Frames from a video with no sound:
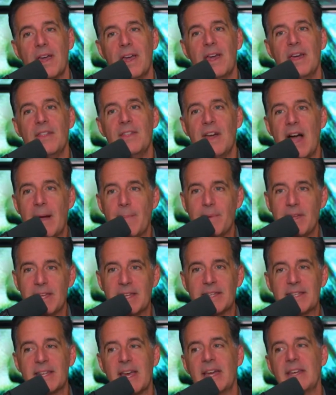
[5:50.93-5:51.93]
that
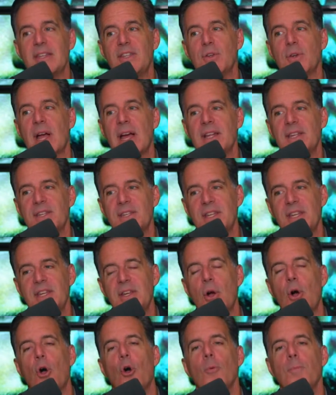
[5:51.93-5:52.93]
being said, you guys need
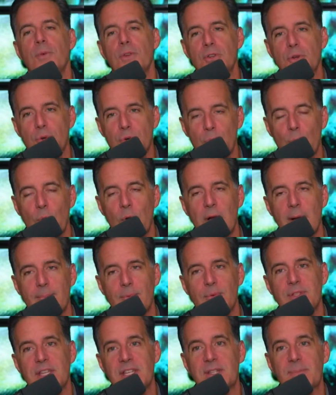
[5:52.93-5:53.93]
to open your door up
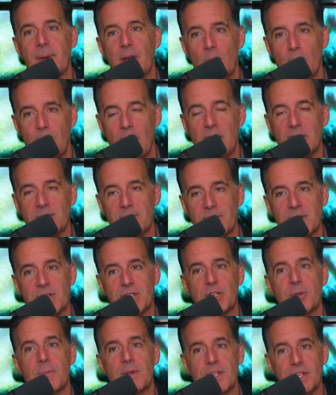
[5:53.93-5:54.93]
with these bail bondsmen
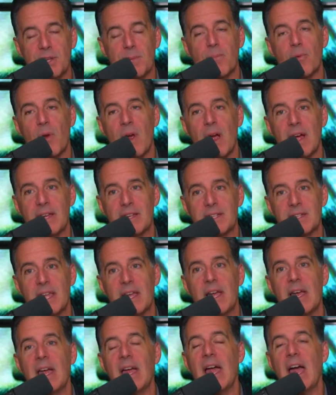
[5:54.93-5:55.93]
because you'd be surprised
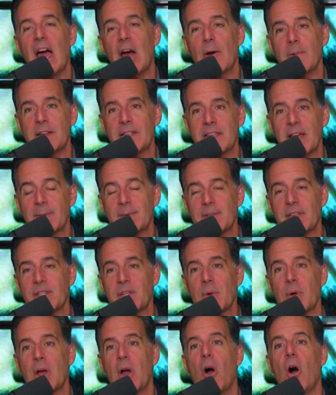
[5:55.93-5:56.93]
how many times they
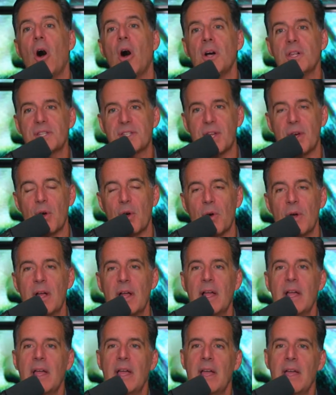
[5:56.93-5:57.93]
do it. Also,
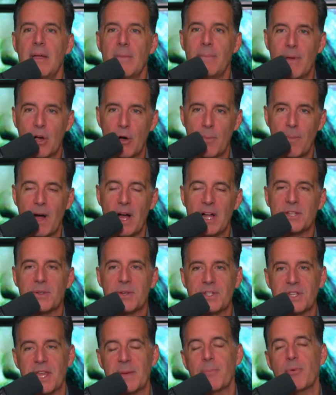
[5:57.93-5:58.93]
bail
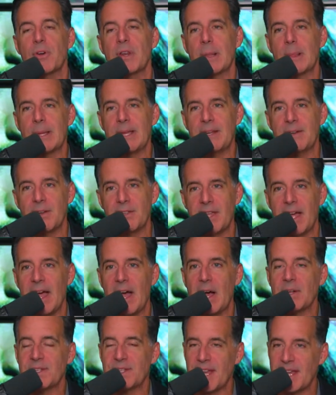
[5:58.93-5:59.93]
bondsmen they put a lien on the
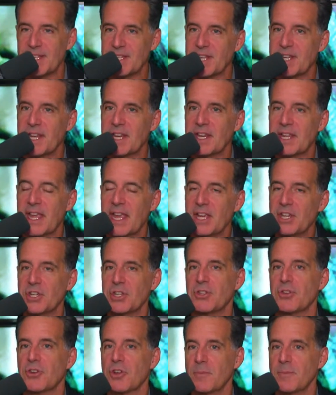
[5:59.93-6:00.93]
house. That's an
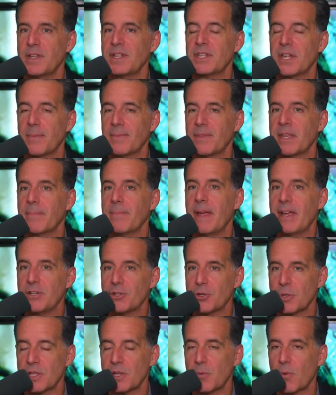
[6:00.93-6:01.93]
indication there could be something
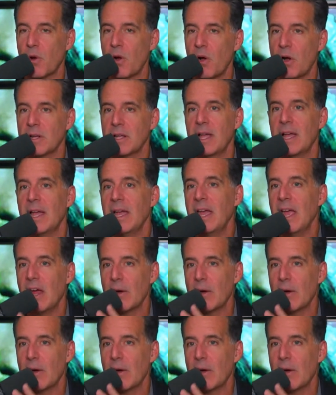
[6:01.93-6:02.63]
majorly wrong. And